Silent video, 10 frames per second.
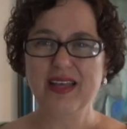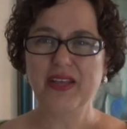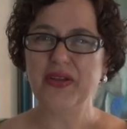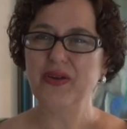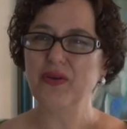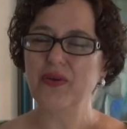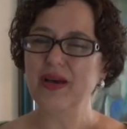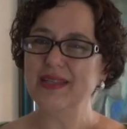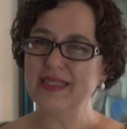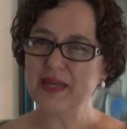you know
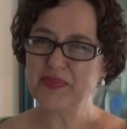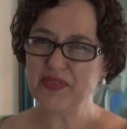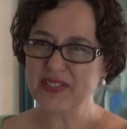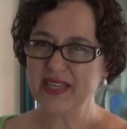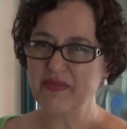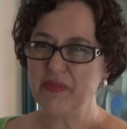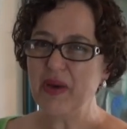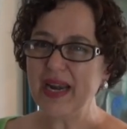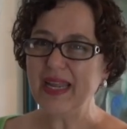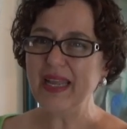uh, tips for saving
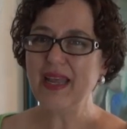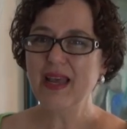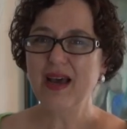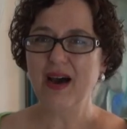money,